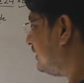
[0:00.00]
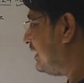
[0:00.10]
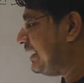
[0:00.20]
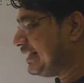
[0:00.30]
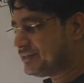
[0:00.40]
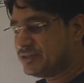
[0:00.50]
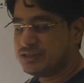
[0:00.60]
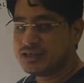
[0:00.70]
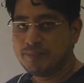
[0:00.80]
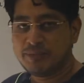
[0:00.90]
The next
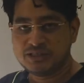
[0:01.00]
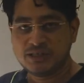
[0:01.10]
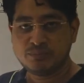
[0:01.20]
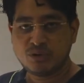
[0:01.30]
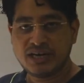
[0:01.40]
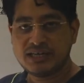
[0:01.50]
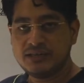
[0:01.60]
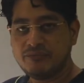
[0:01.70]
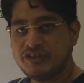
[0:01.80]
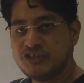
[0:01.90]
combustion
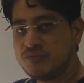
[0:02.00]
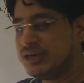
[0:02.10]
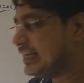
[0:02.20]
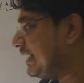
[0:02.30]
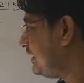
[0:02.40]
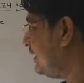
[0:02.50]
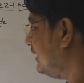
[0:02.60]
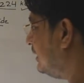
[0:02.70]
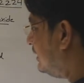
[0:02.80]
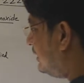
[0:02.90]
product which you will
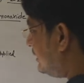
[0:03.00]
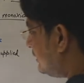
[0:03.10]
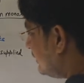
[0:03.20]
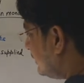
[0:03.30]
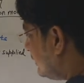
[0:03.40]
get is